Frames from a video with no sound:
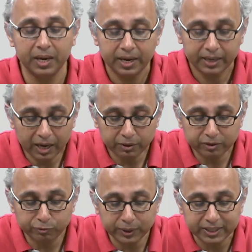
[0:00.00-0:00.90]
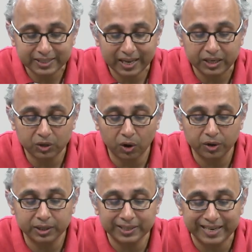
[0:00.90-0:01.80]
Now, if we sell it
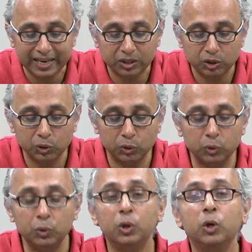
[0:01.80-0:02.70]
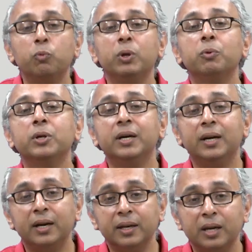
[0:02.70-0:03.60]
on day two, we would
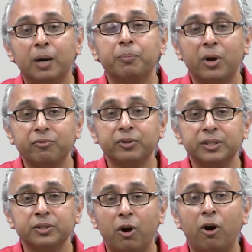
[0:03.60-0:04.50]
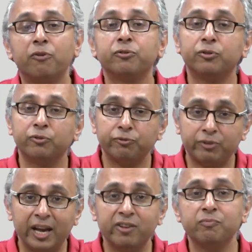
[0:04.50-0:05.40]
earn a profit of
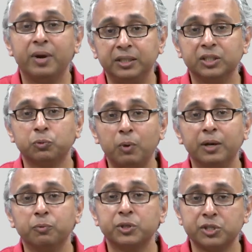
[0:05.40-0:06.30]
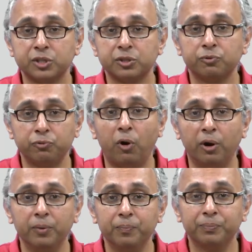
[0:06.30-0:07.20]
5 minus 1, which is
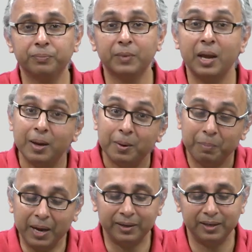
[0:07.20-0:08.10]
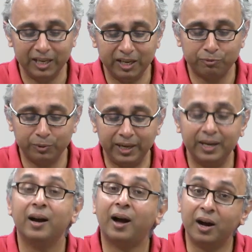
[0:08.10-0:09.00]
4. But if we
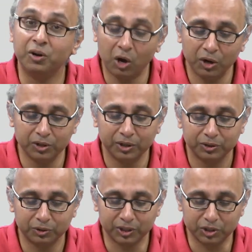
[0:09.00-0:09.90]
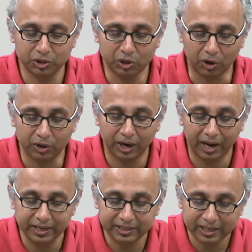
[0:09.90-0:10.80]
hung on to the stock
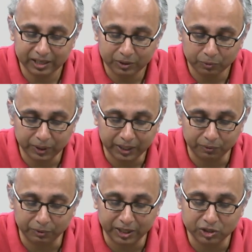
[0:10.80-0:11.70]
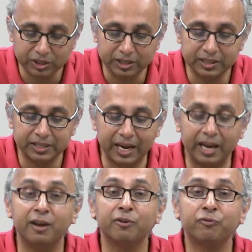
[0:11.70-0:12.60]
until we reached
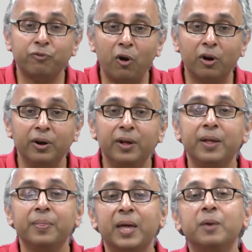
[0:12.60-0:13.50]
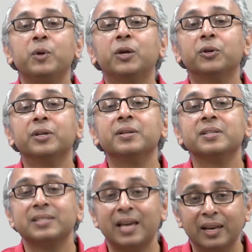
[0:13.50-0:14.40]
day four, then we could
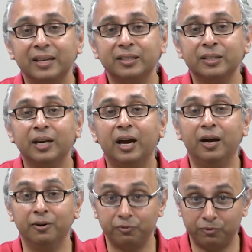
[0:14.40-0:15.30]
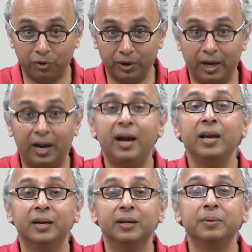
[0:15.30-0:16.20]
sell it uh, for a
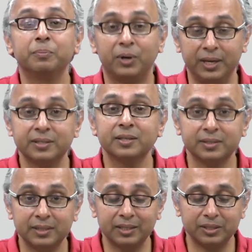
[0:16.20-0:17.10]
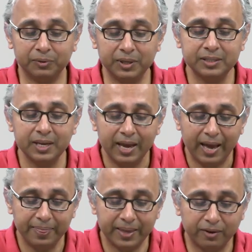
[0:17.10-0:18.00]
higher price, six units,
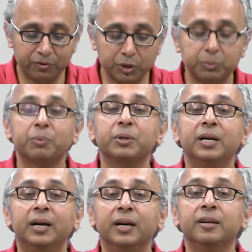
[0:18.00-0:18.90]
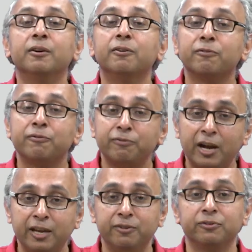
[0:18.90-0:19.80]
and then of course we would earn
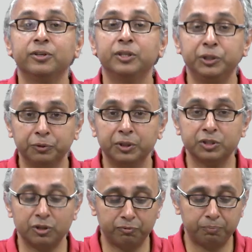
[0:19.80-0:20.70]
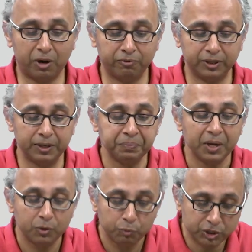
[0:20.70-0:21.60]
five units of profit,
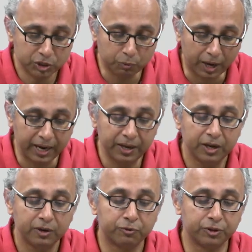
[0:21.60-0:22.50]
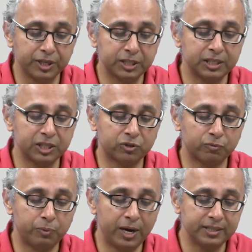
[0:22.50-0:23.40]
which is why for this list
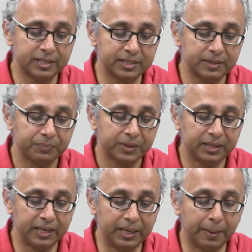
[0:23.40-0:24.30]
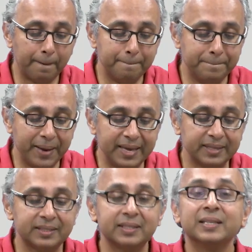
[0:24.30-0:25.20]
of prices, the
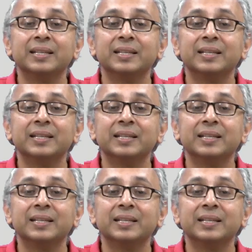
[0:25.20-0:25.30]
best